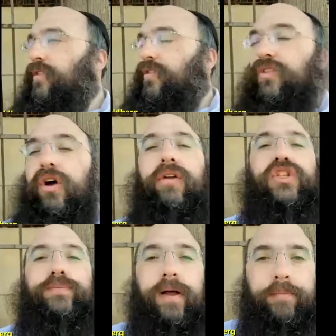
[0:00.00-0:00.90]
the Torah
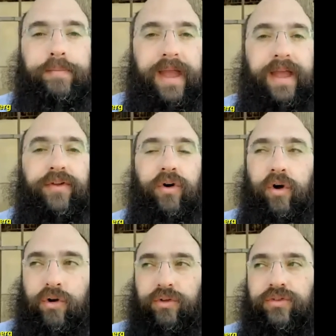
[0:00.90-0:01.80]
Shebal Peh, the
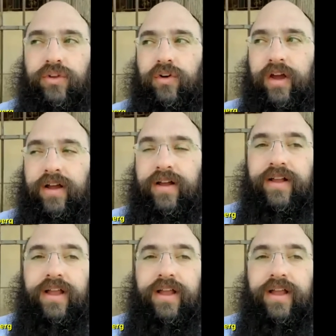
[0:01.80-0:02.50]
oral Torah.